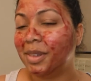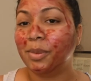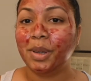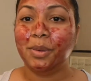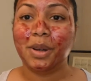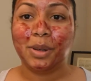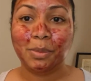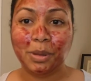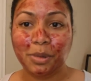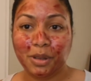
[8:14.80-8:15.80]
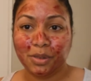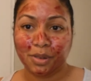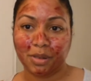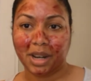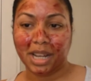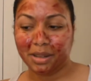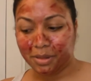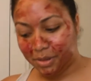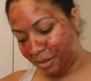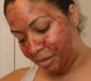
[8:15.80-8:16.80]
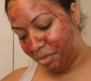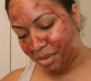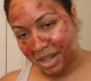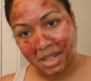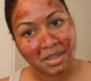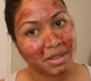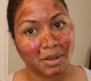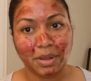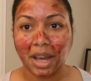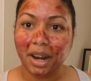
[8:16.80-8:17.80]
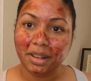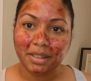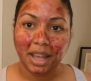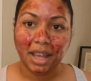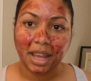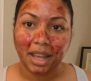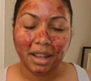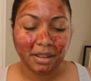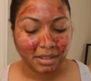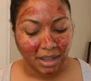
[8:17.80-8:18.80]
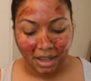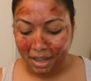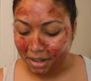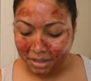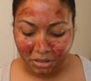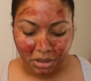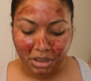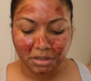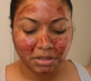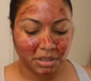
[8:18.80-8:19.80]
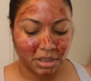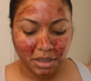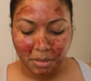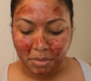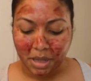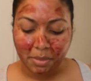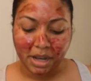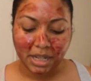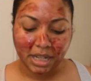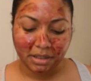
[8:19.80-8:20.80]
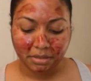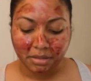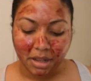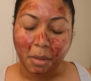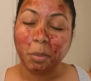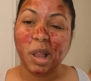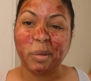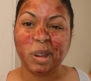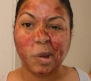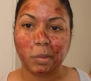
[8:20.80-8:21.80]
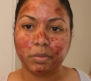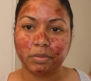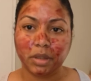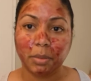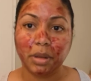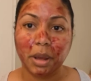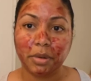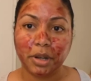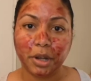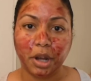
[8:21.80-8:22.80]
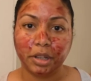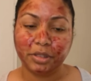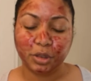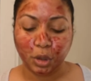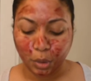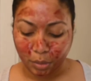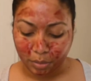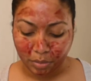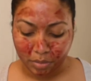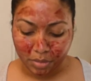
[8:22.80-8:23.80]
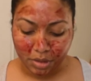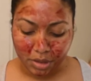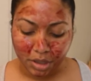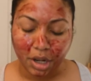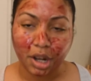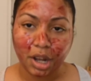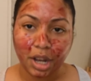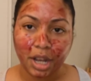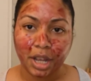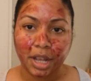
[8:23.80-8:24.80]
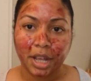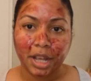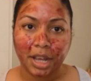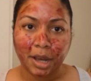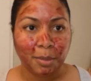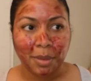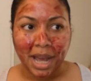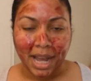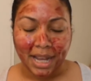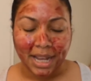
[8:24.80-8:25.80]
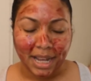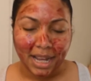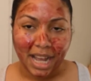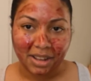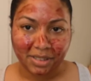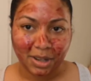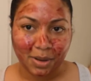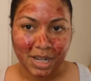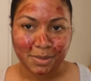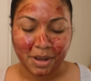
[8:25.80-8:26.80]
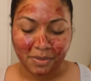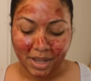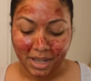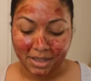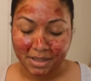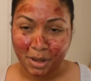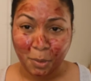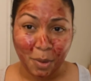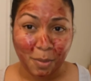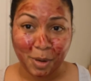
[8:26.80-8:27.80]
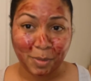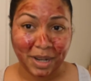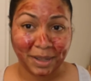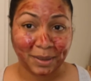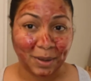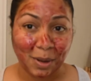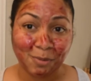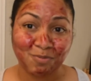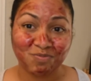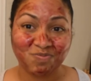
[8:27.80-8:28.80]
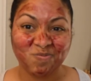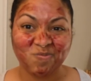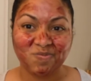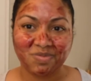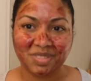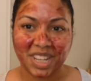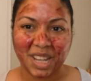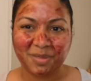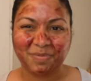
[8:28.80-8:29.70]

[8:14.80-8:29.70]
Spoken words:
we wanna be beautiful, right? We wanna be pretty, so we gotta take it. Take it on the chin. About it. I'm levering on, so I'm just gonna come back after I wash my face. 1 more minute to go. Okay?